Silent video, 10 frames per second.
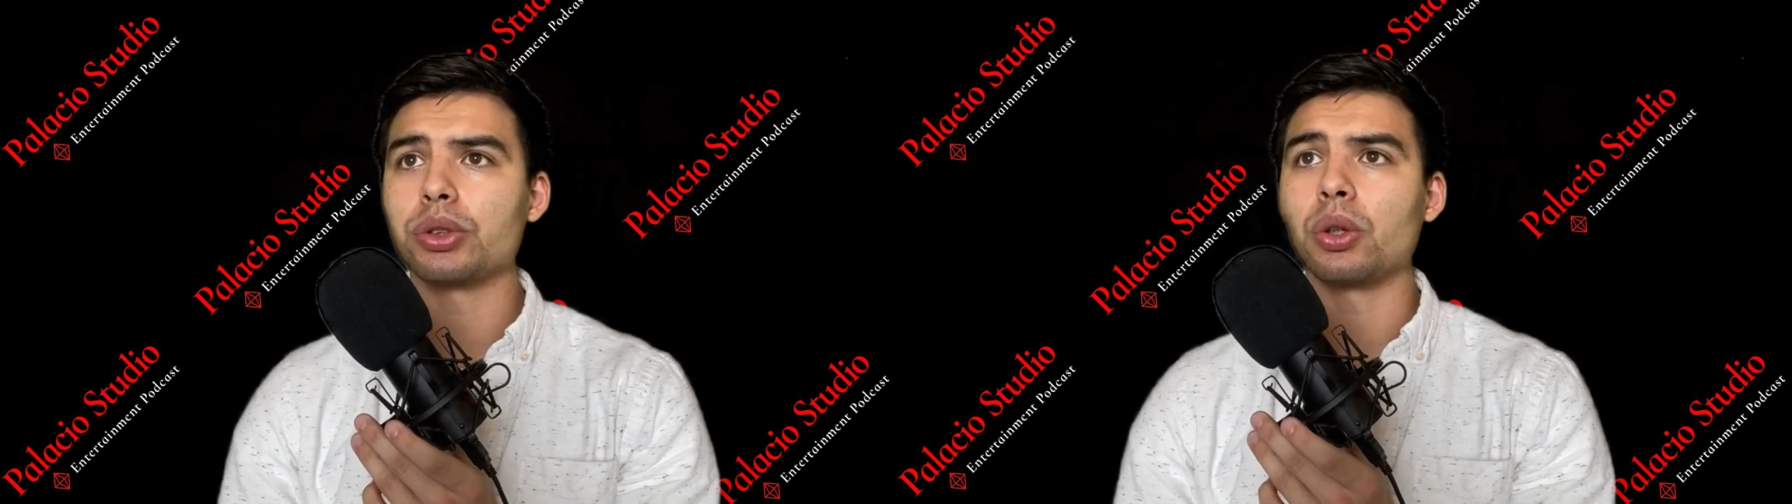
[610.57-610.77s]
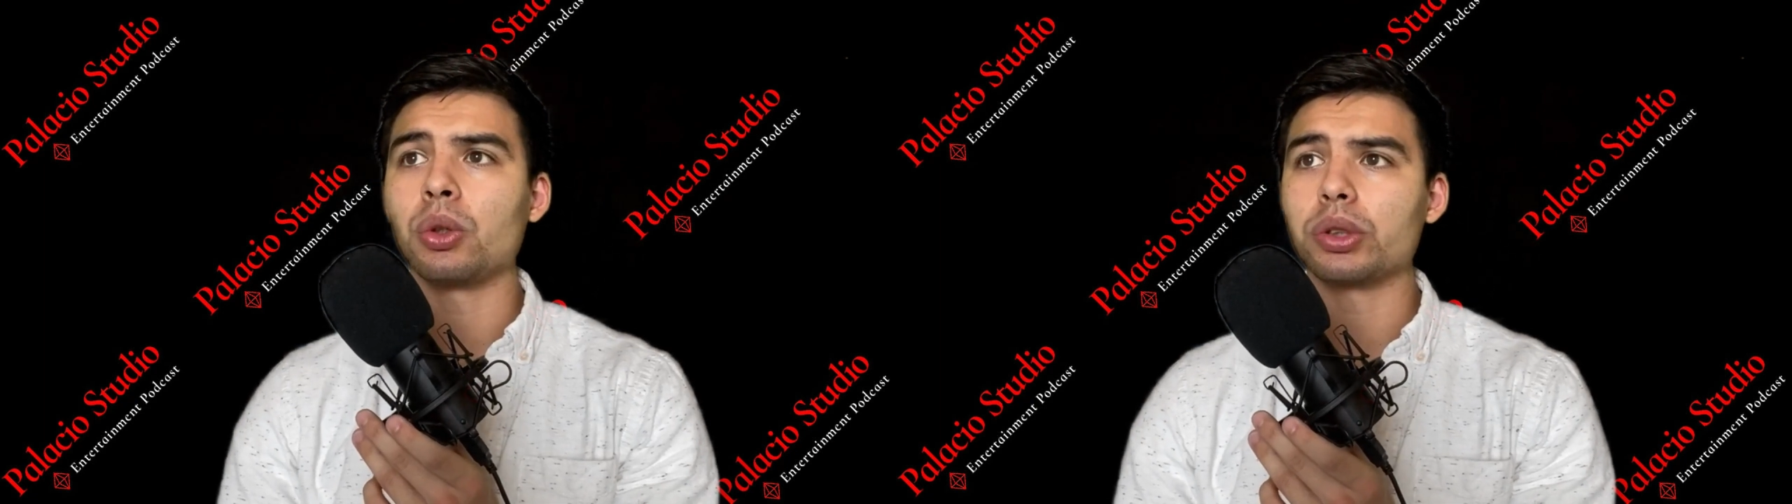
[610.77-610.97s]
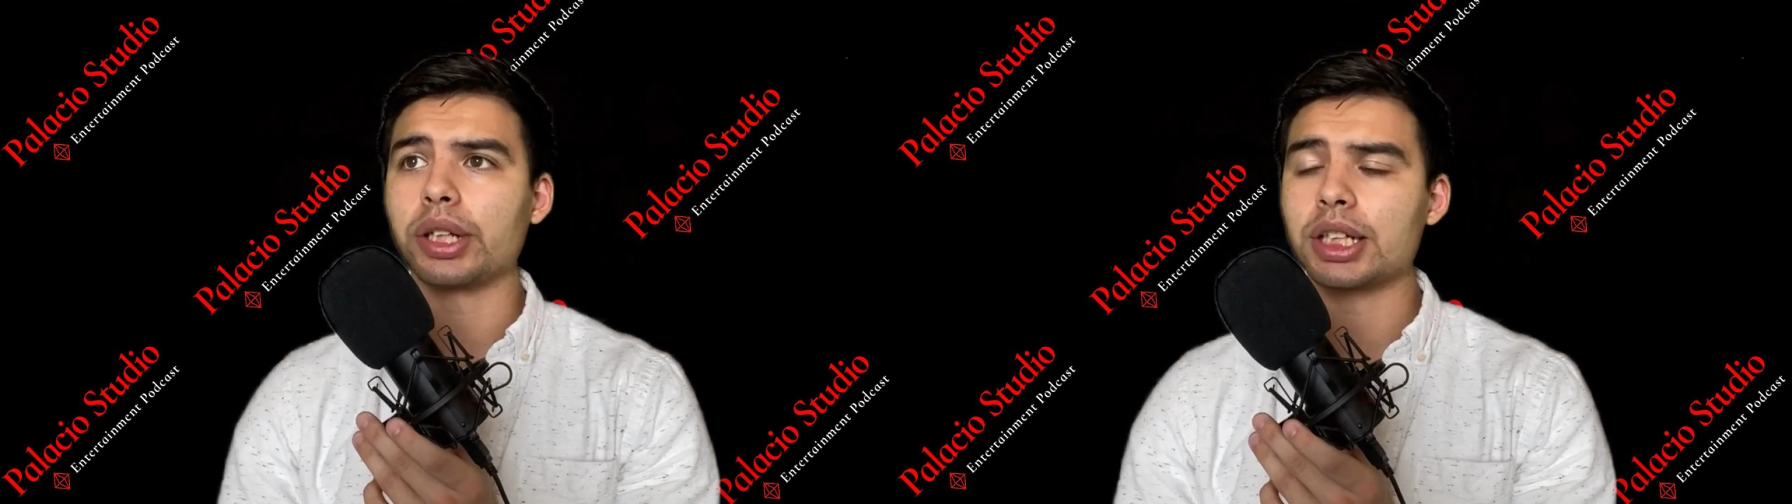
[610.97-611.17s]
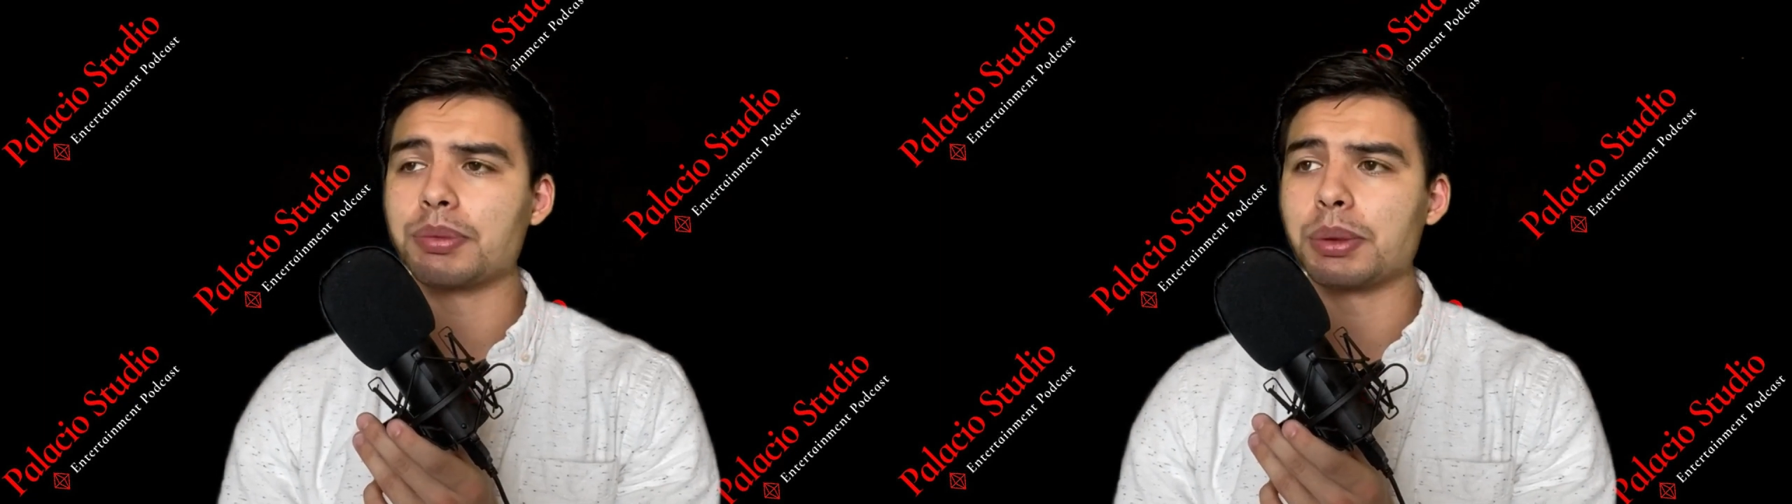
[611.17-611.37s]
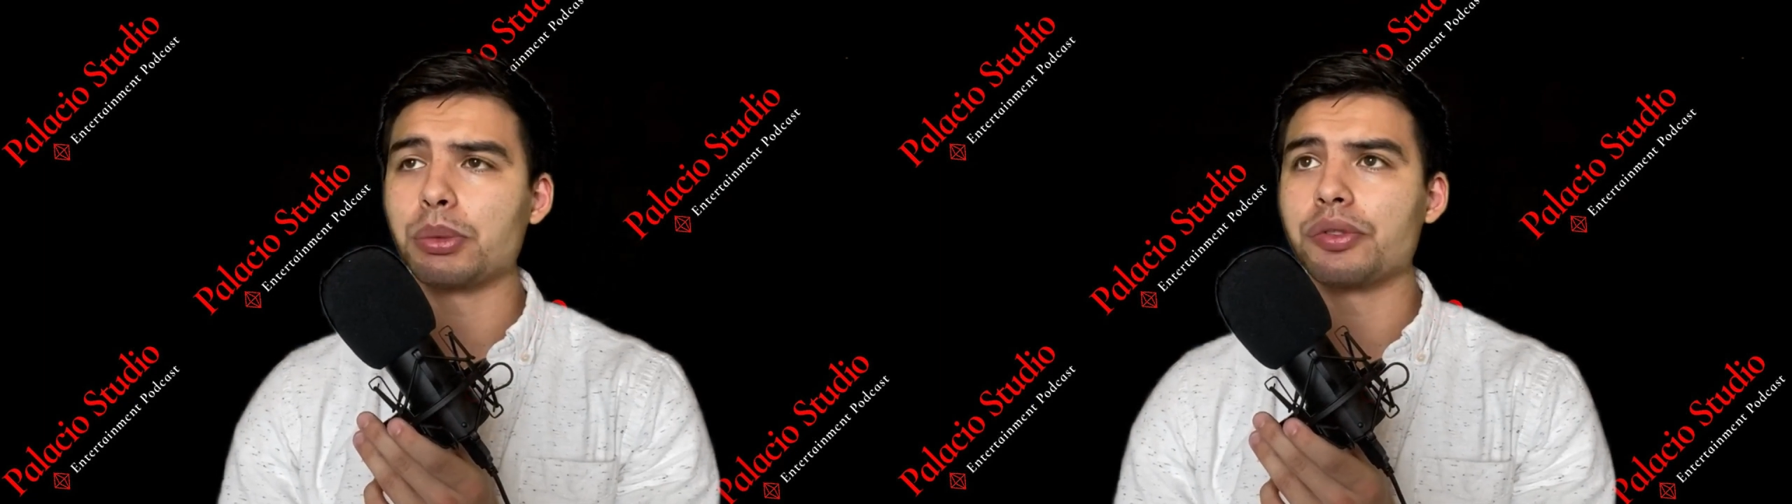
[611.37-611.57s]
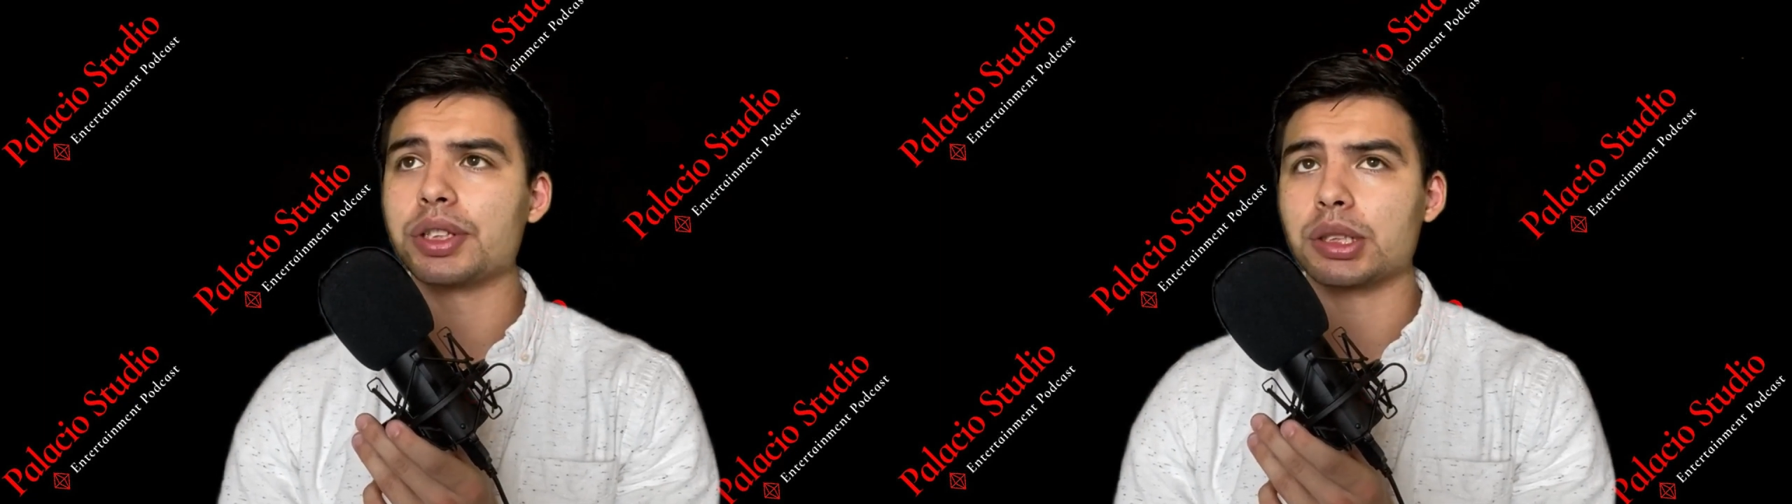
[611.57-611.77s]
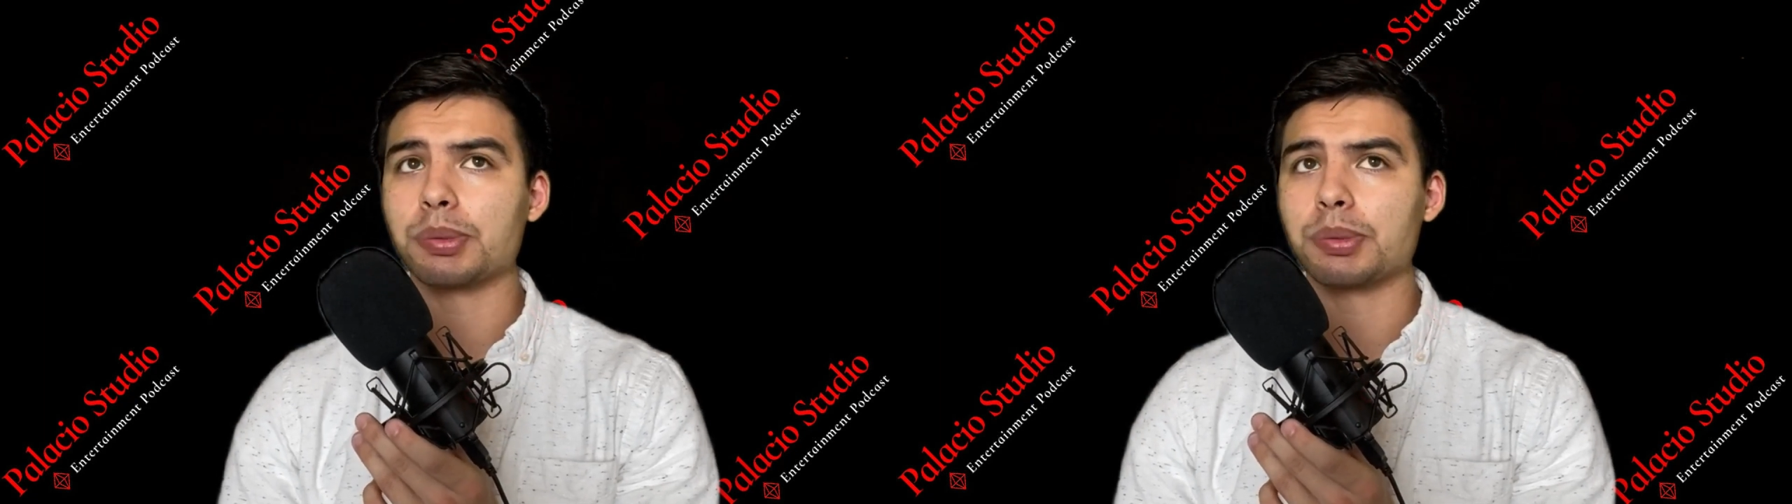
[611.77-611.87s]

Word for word: the old X Men movies,